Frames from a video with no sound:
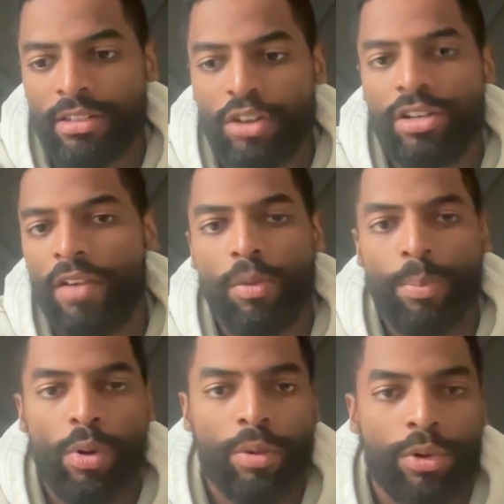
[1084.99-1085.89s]
there's never a
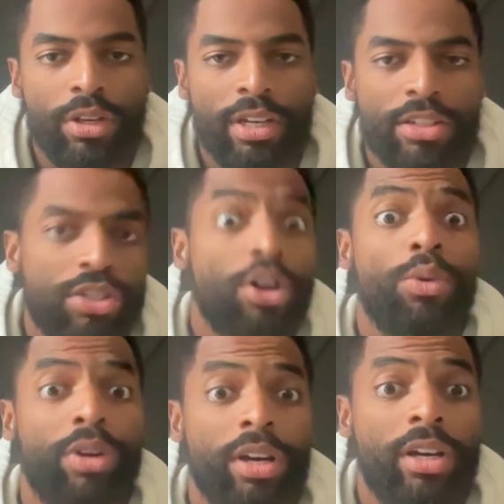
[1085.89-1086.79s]
point where you get
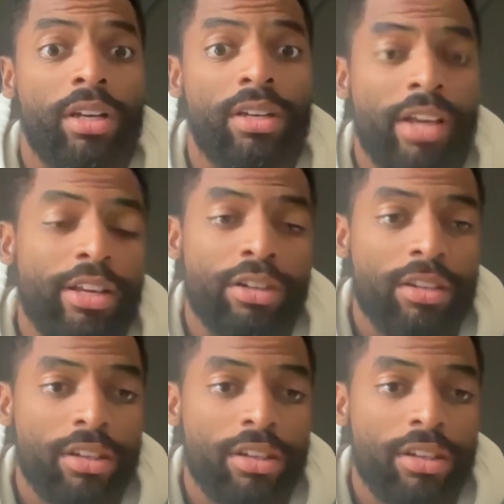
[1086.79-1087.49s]
so good that